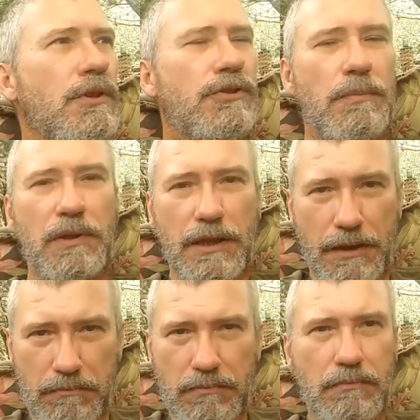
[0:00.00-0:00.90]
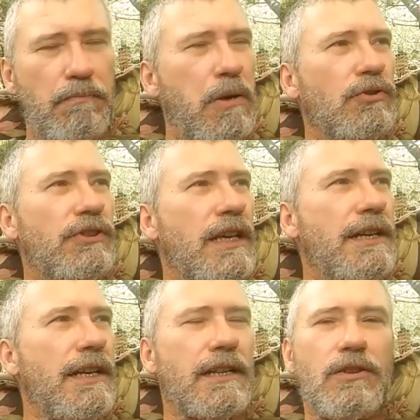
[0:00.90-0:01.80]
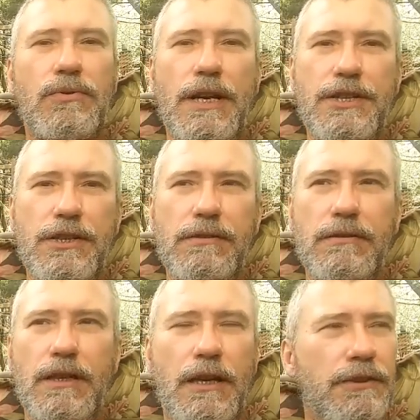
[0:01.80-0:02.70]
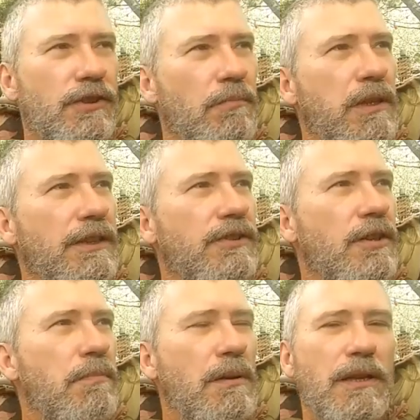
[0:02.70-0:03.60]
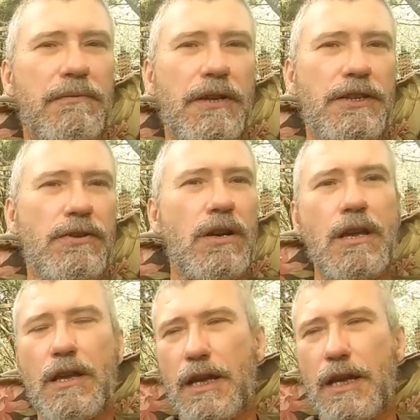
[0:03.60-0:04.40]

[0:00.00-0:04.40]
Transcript: you simply post that declaration uh, someplace on a public venue.